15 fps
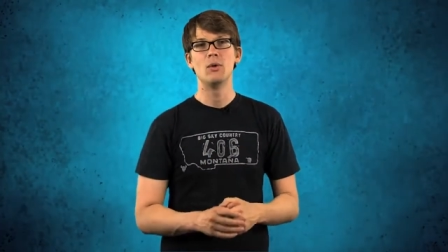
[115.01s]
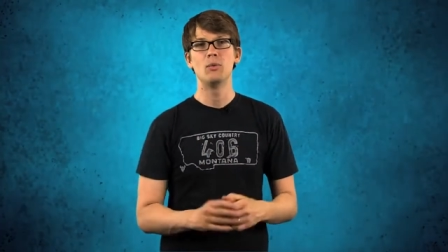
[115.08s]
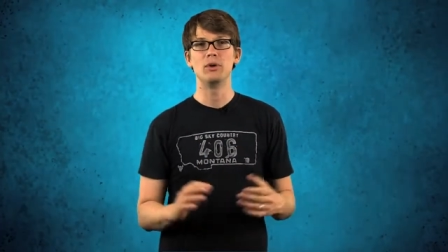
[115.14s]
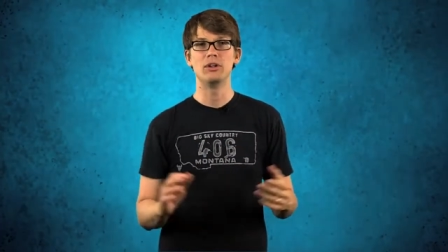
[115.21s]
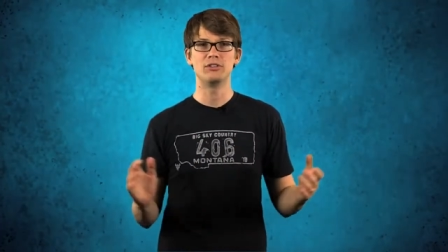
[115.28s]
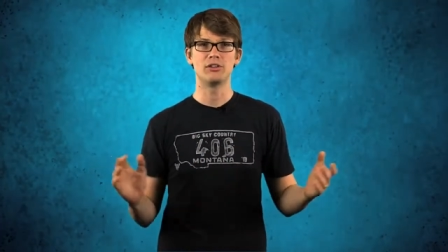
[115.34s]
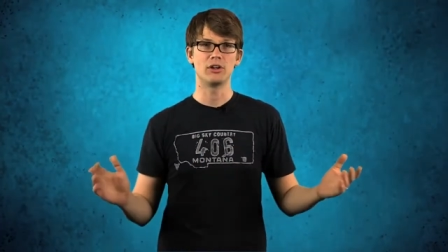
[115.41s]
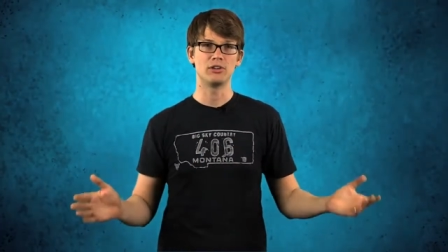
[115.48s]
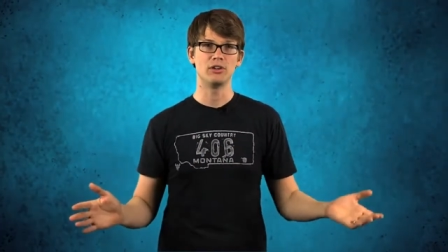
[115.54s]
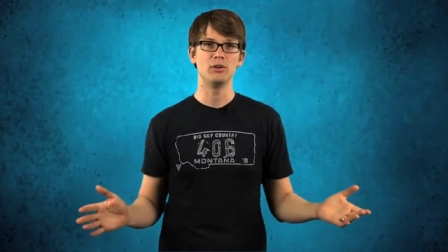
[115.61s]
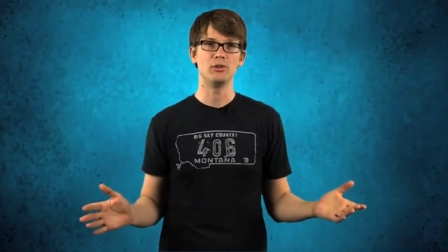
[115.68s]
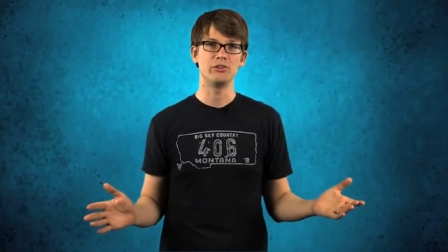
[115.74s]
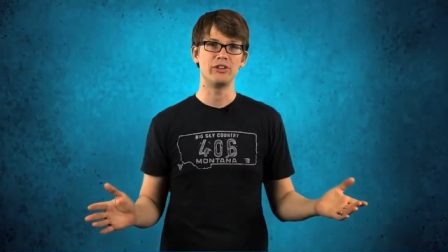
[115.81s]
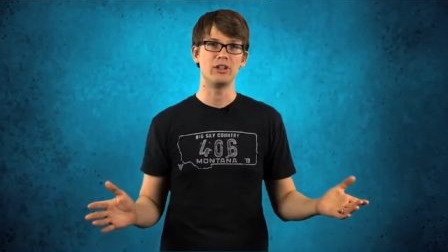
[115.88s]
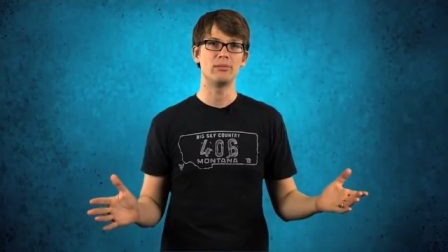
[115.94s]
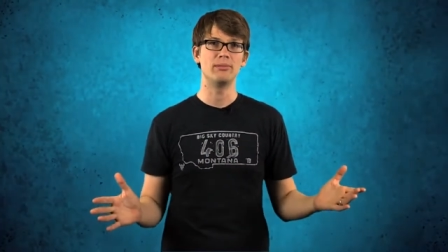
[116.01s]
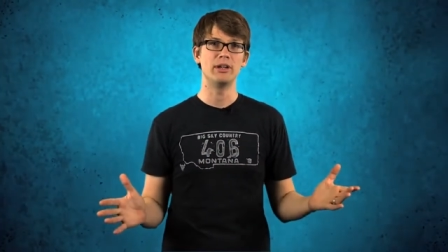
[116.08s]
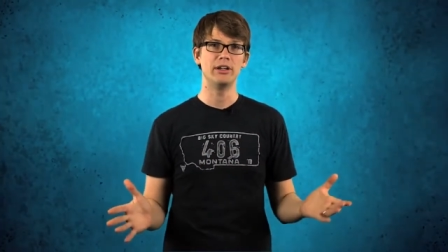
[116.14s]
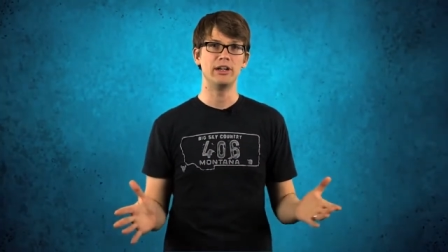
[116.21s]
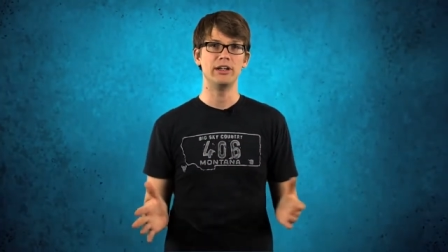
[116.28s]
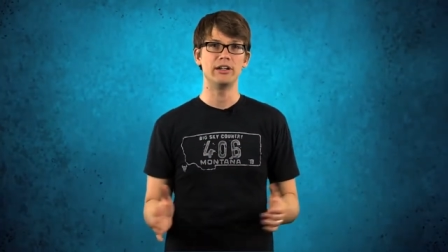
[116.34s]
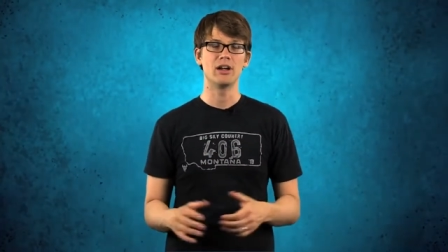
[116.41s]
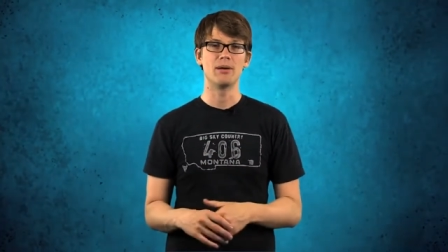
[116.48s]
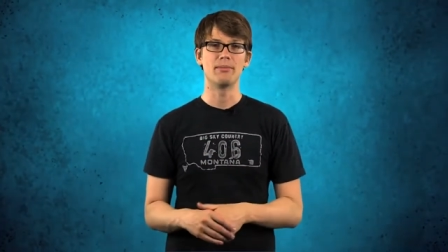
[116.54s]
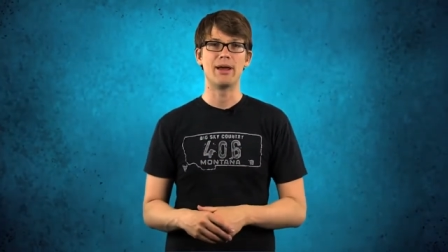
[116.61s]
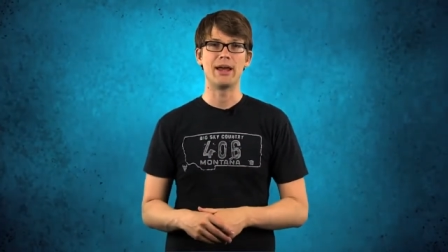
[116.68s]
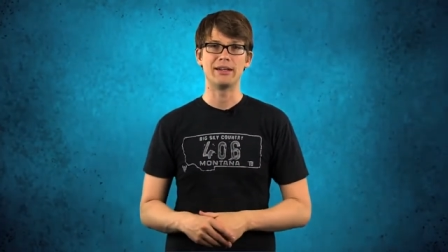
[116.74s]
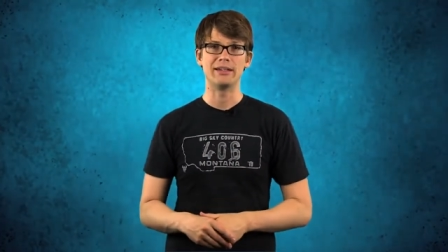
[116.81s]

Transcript: we start to lose the ability to combat combat